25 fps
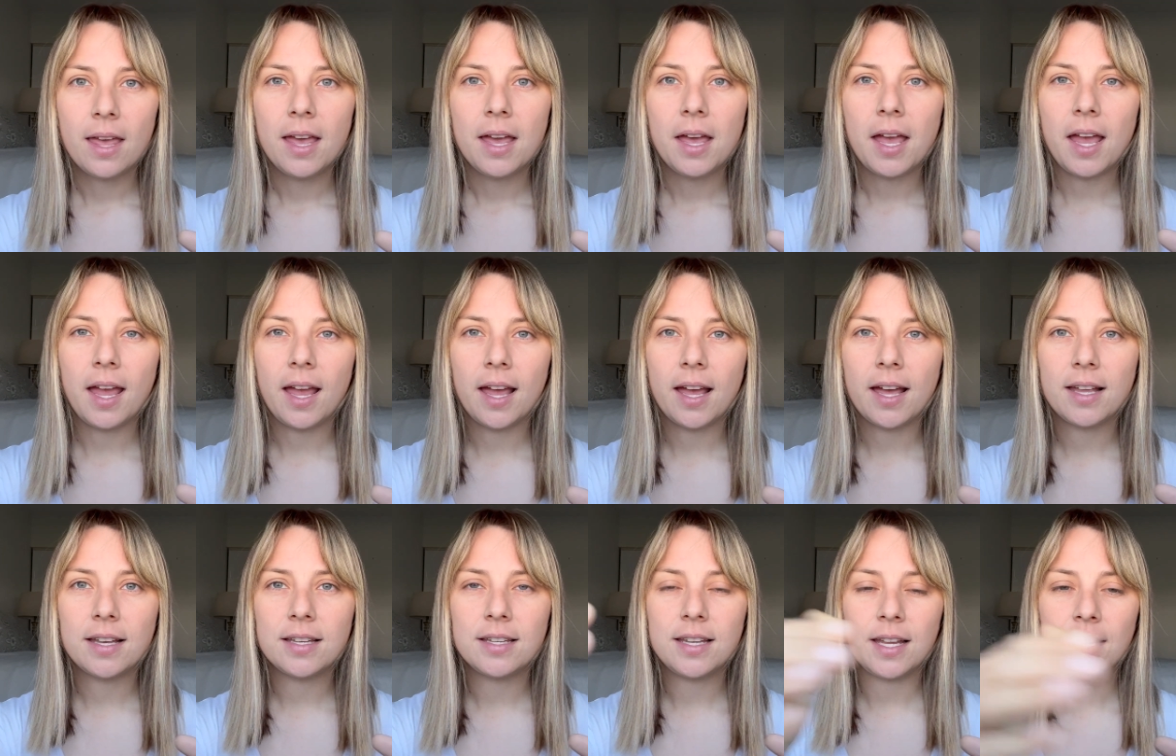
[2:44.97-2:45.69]

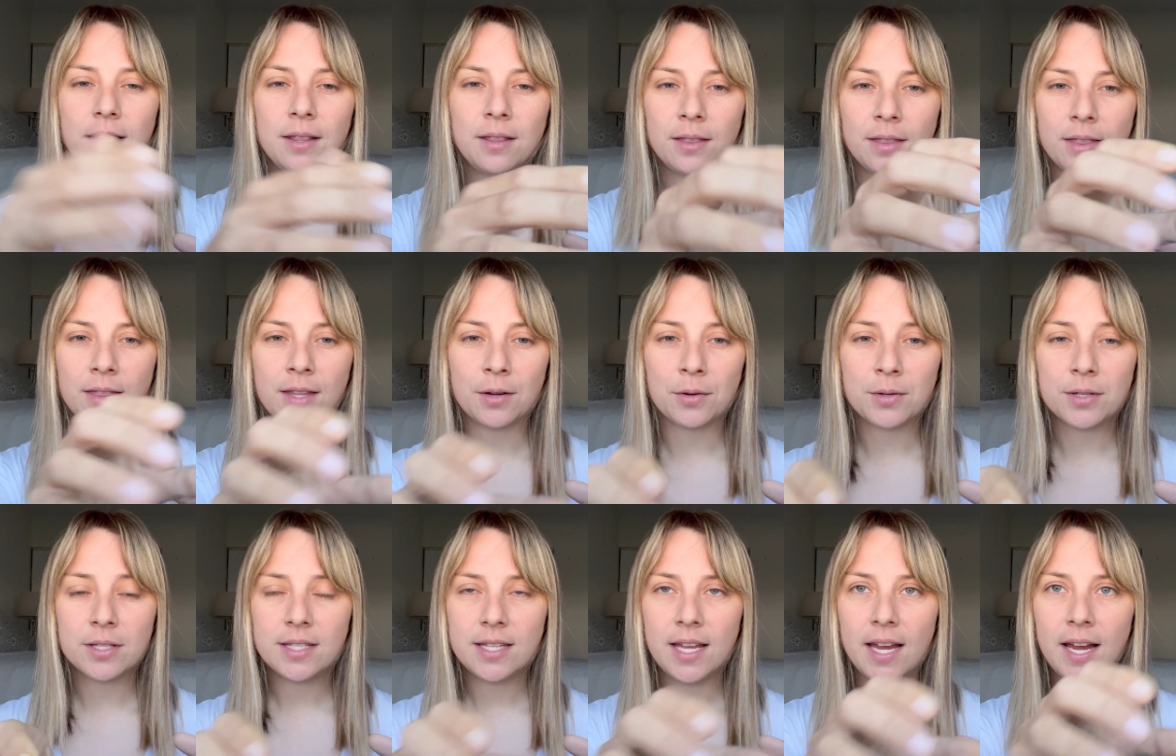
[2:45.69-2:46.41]
And there
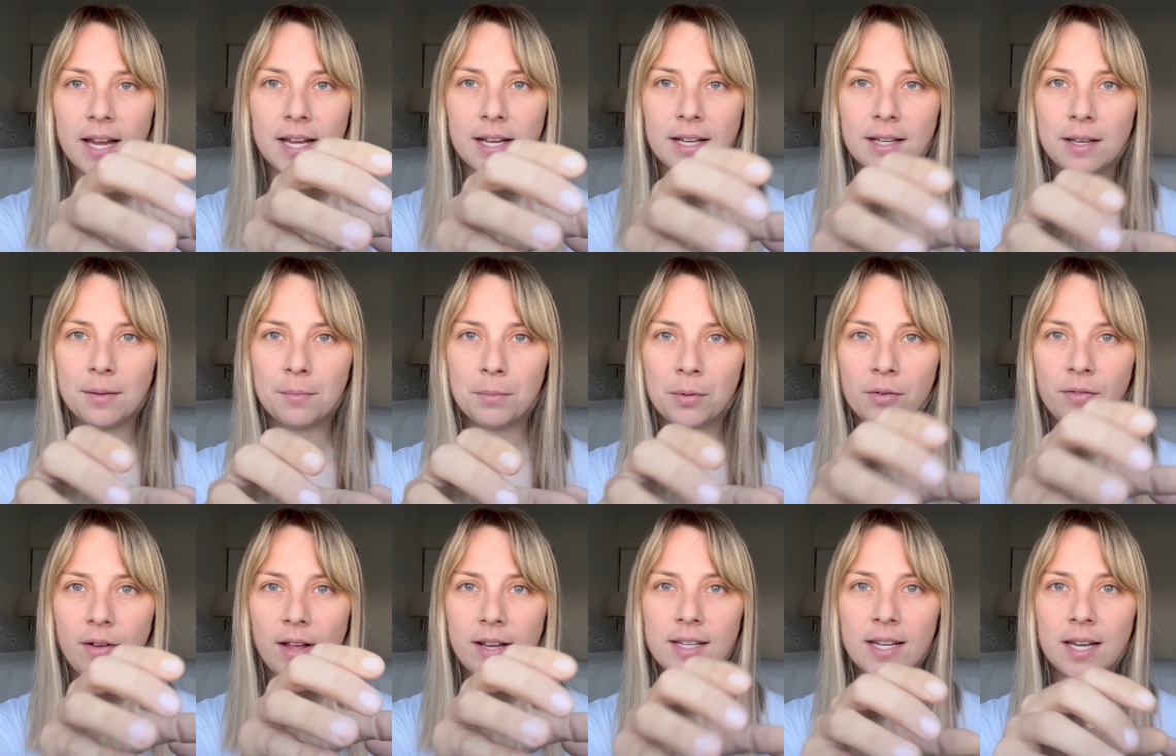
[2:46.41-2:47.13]
was sand
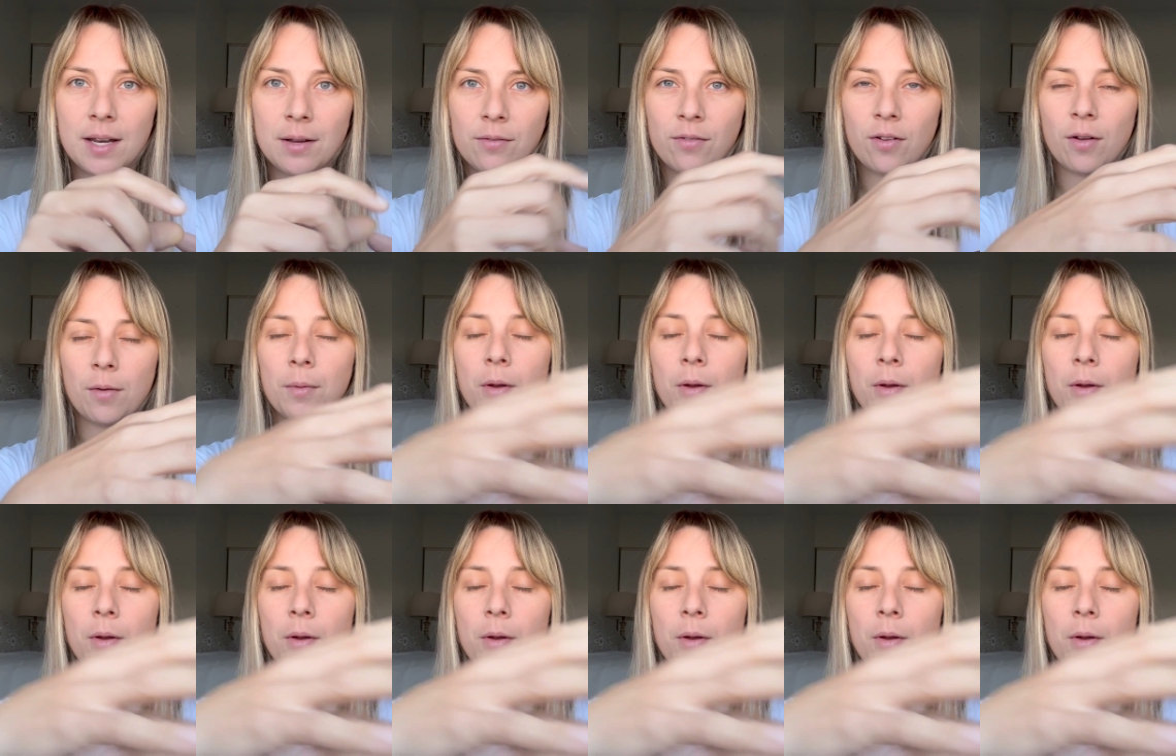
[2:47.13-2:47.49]
preventing it from